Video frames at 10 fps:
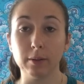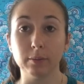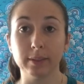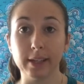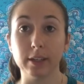
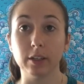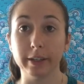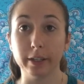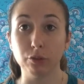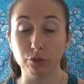said
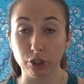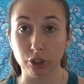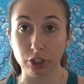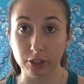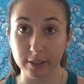a
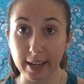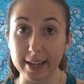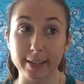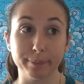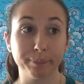nutritious
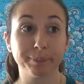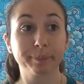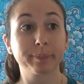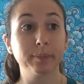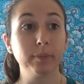diet
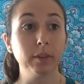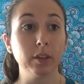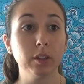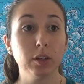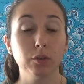
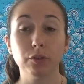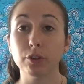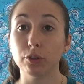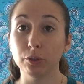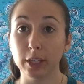for
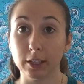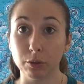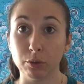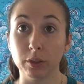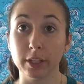those
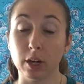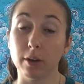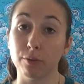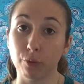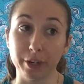who
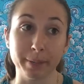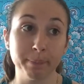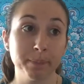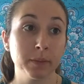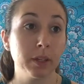cannot afford it.
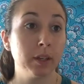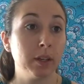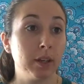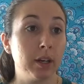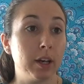
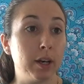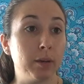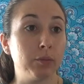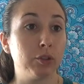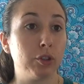What